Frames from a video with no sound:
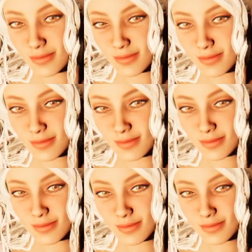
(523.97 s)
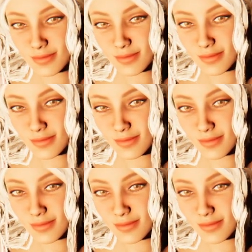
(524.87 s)

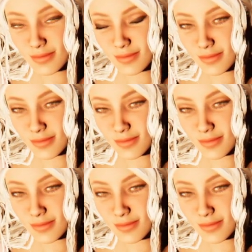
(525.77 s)
(silent)